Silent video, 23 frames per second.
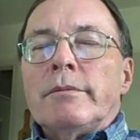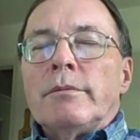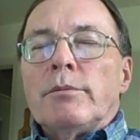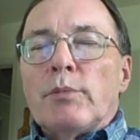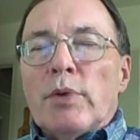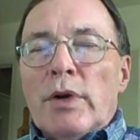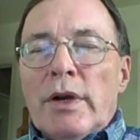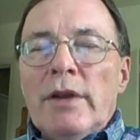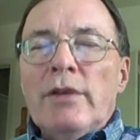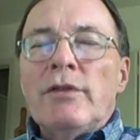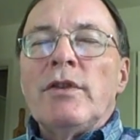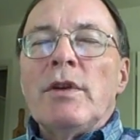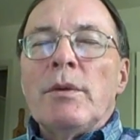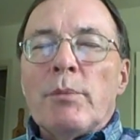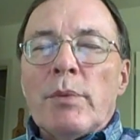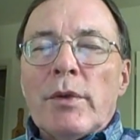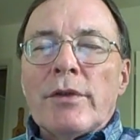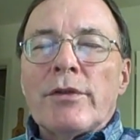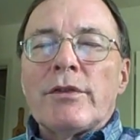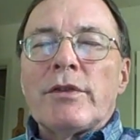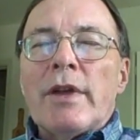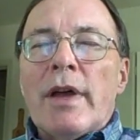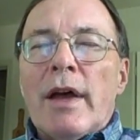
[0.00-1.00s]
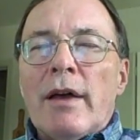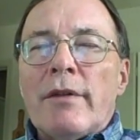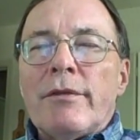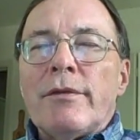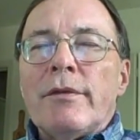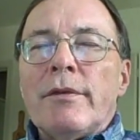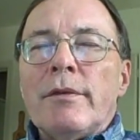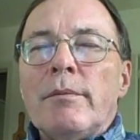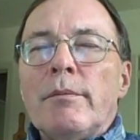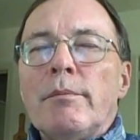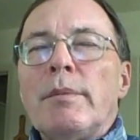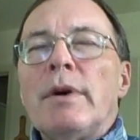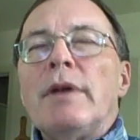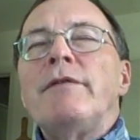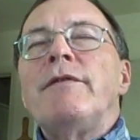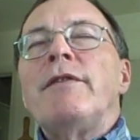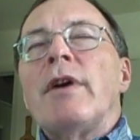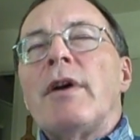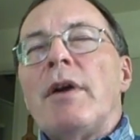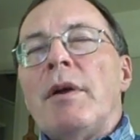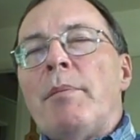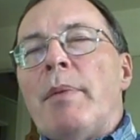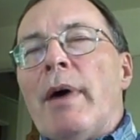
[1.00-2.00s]
Pretty simple stuff, but
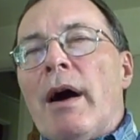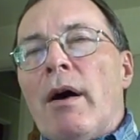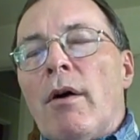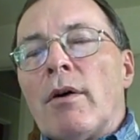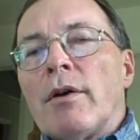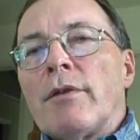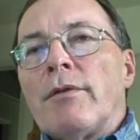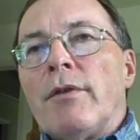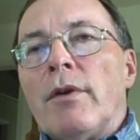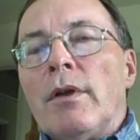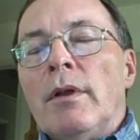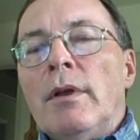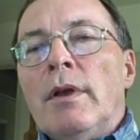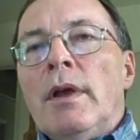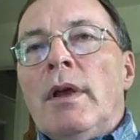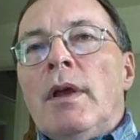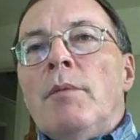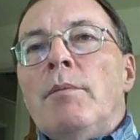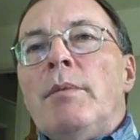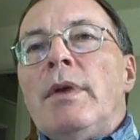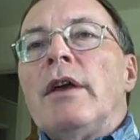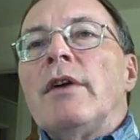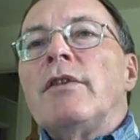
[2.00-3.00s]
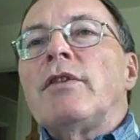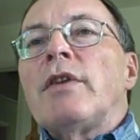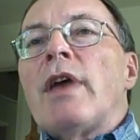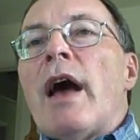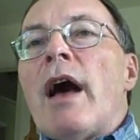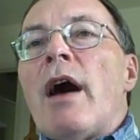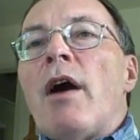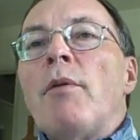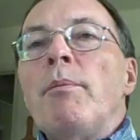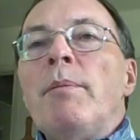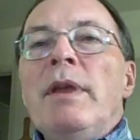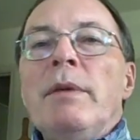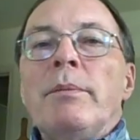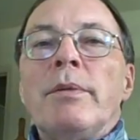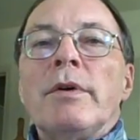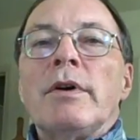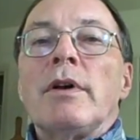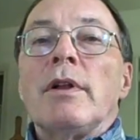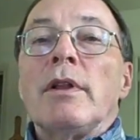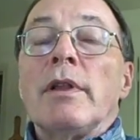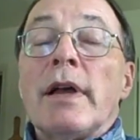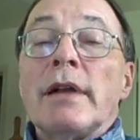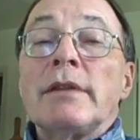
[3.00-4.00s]
very powerful, because how people
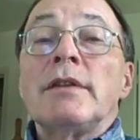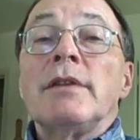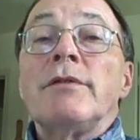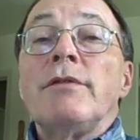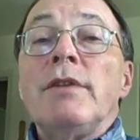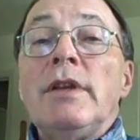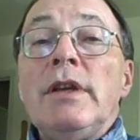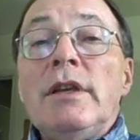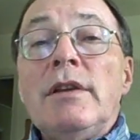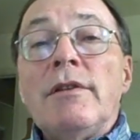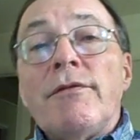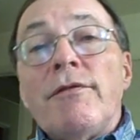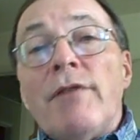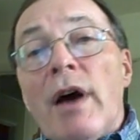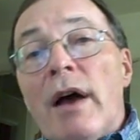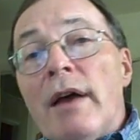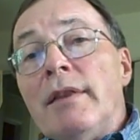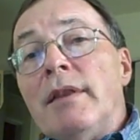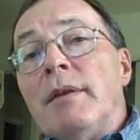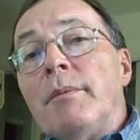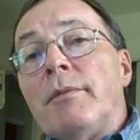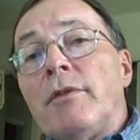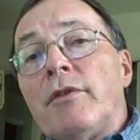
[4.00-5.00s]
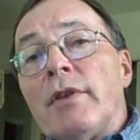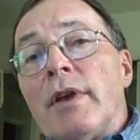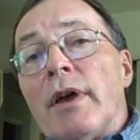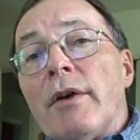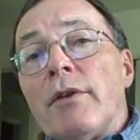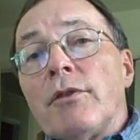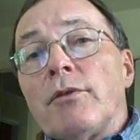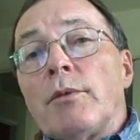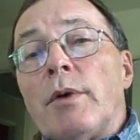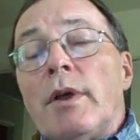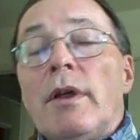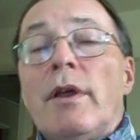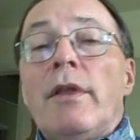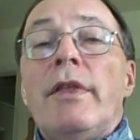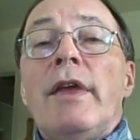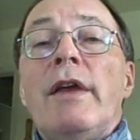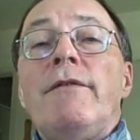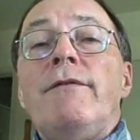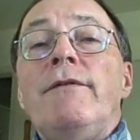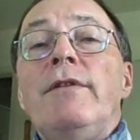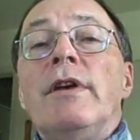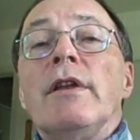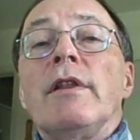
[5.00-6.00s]
collectively define themselves, whether
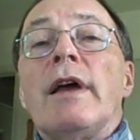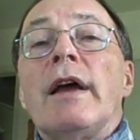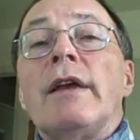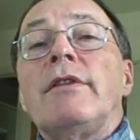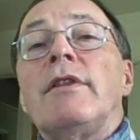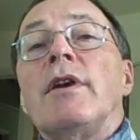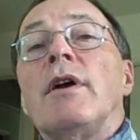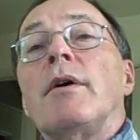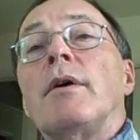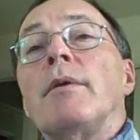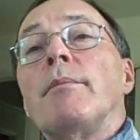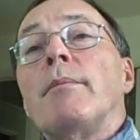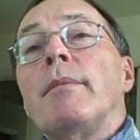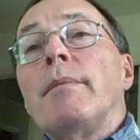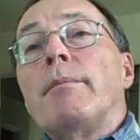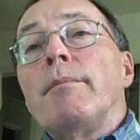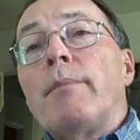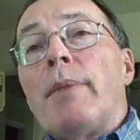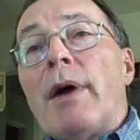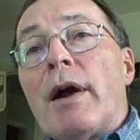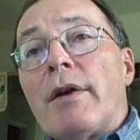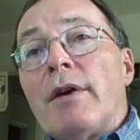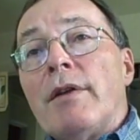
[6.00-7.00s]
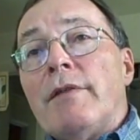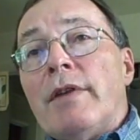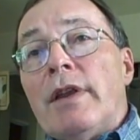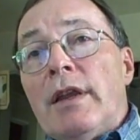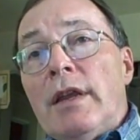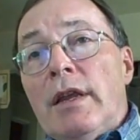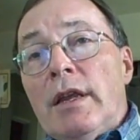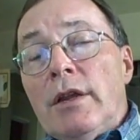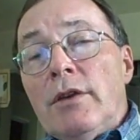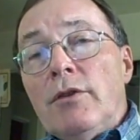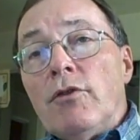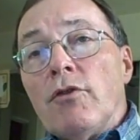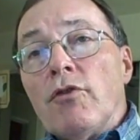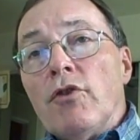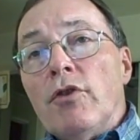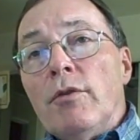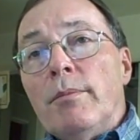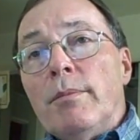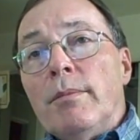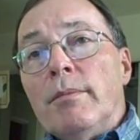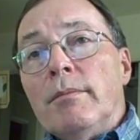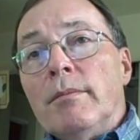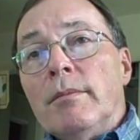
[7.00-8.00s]
they feel like they're part of an
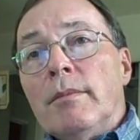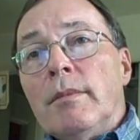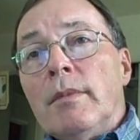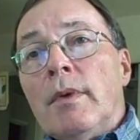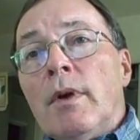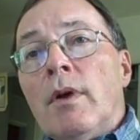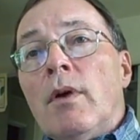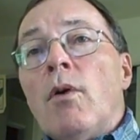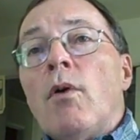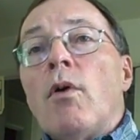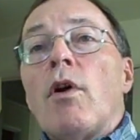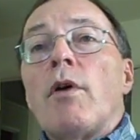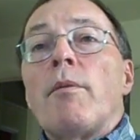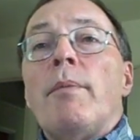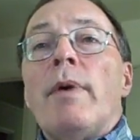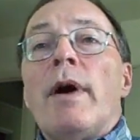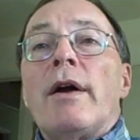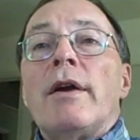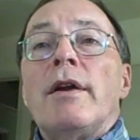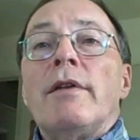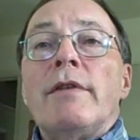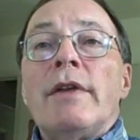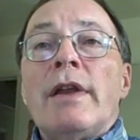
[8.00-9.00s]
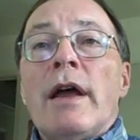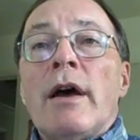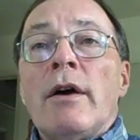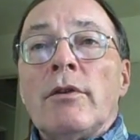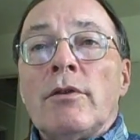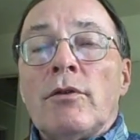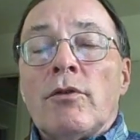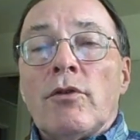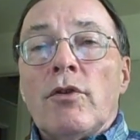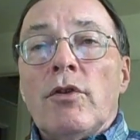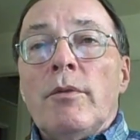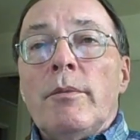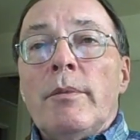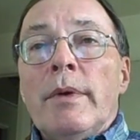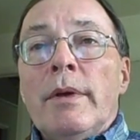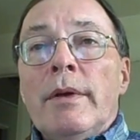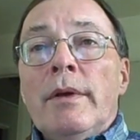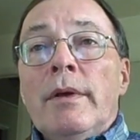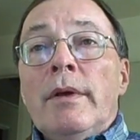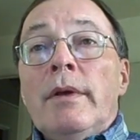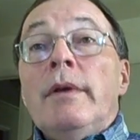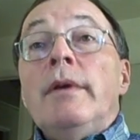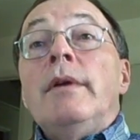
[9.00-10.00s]
in-group or part of an out-group,
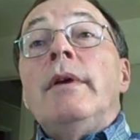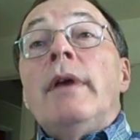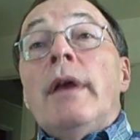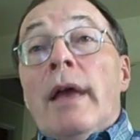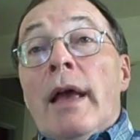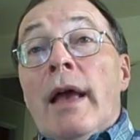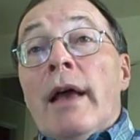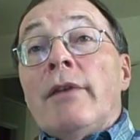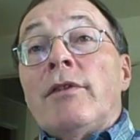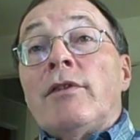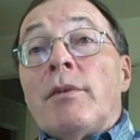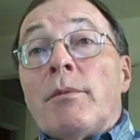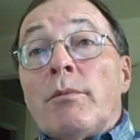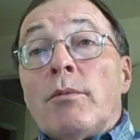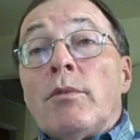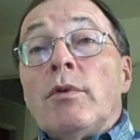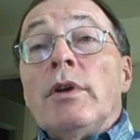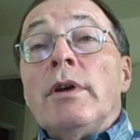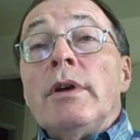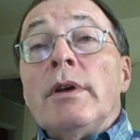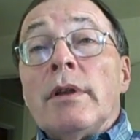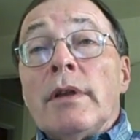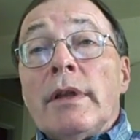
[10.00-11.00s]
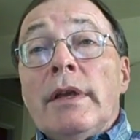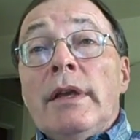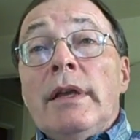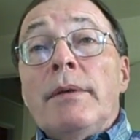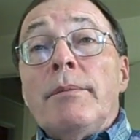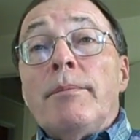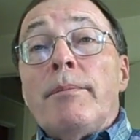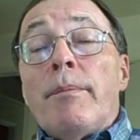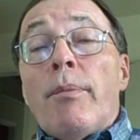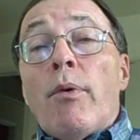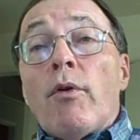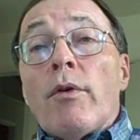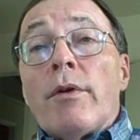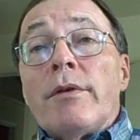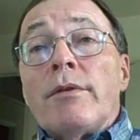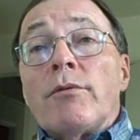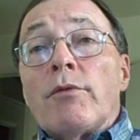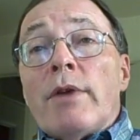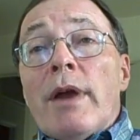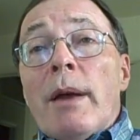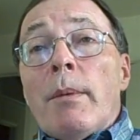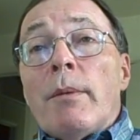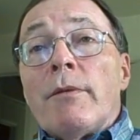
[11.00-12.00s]
has some really
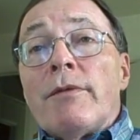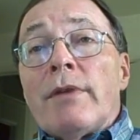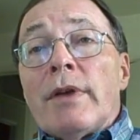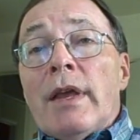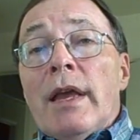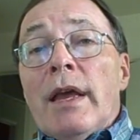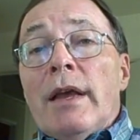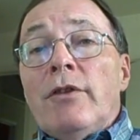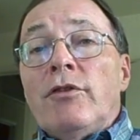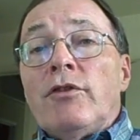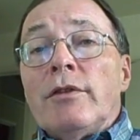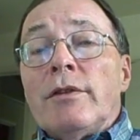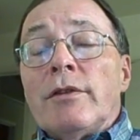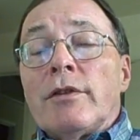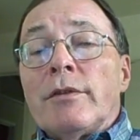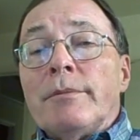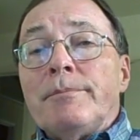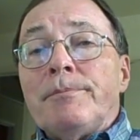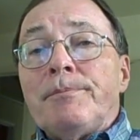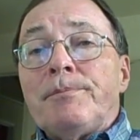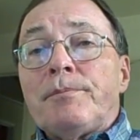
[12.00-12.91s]
important ramifications.